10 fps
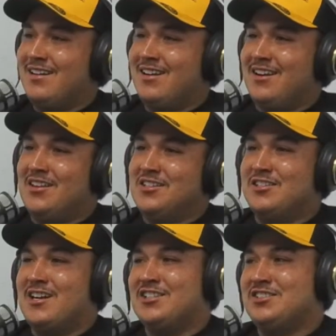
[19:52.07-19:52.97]
unless
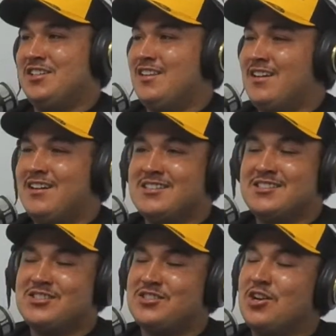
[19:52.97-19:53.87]
you're actually there.
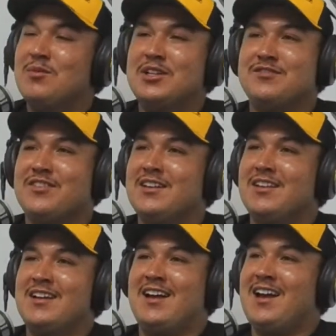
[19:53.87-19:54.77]
It's so much fun.
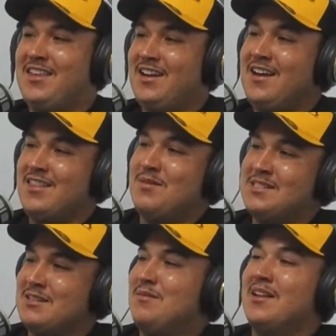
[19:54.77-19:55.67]
Like, I think I had the
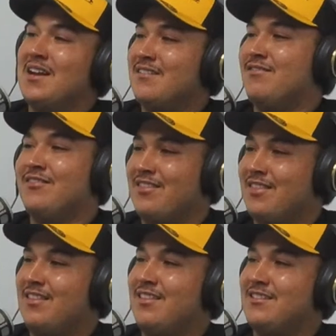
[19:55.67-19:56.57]
best time of my life.
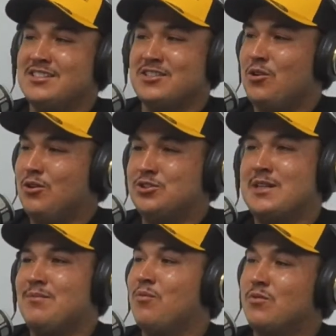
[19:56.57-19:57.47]
Just the whole
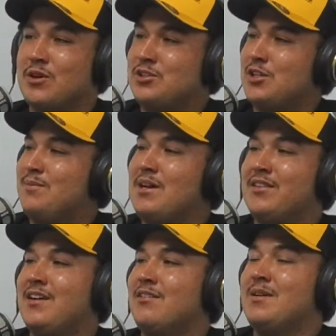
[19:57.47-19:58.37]
road trip
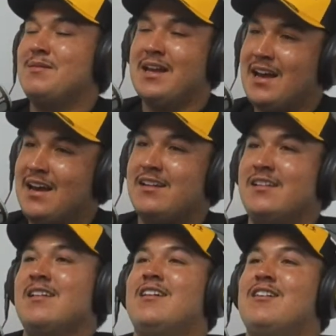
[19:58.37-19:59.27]
out there with my dad
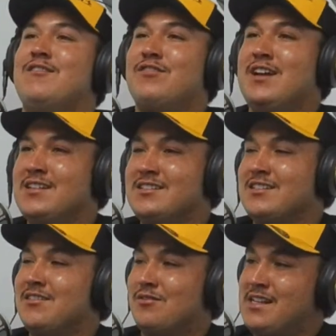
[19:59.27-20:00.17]
and friends
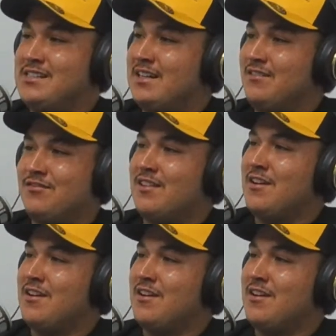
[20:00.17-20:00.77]
and racing in front of all